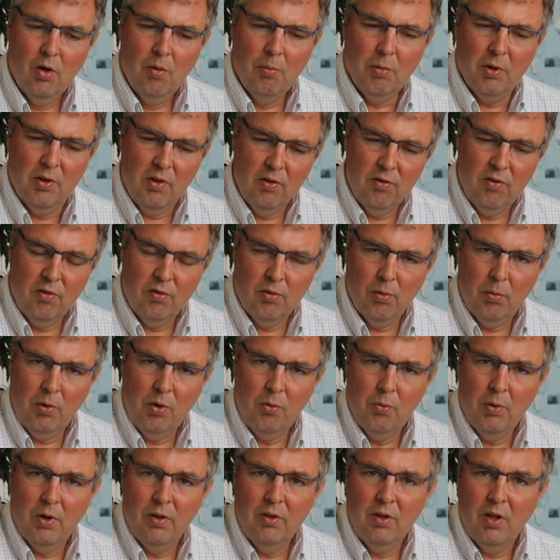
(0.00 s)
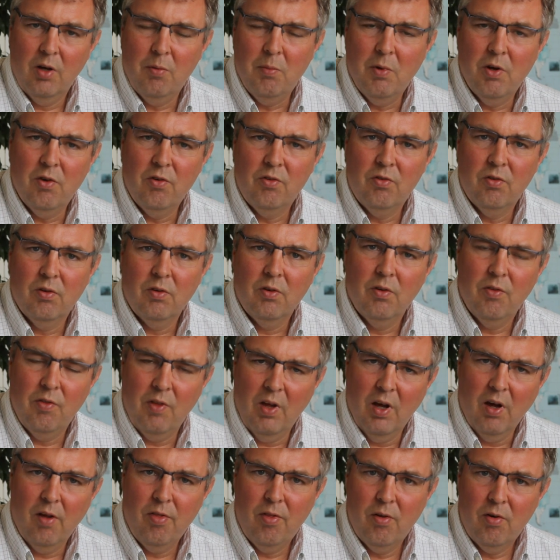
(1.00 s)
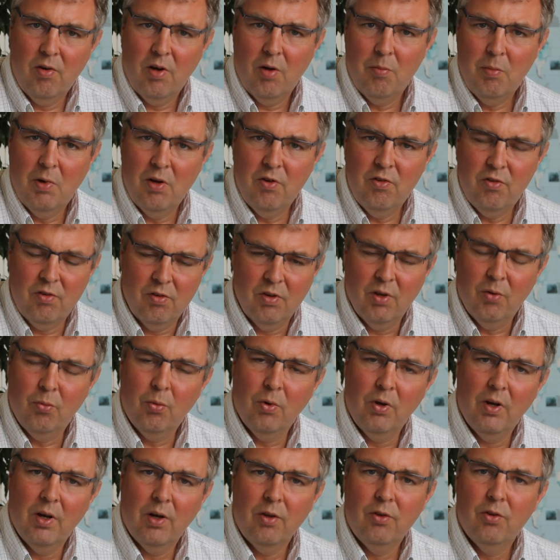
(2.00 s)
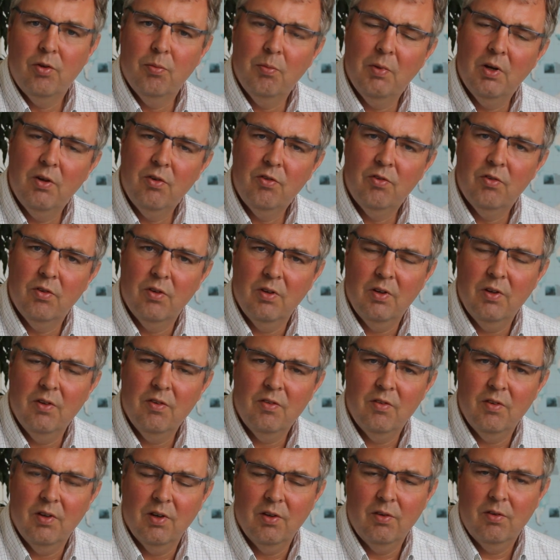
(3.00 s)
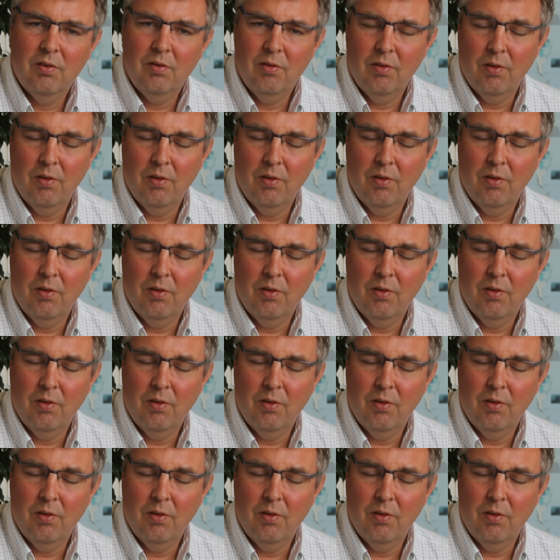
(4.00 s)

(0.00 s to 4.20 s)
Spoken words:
But this is only one dimension. The other dimension I would like to mention is that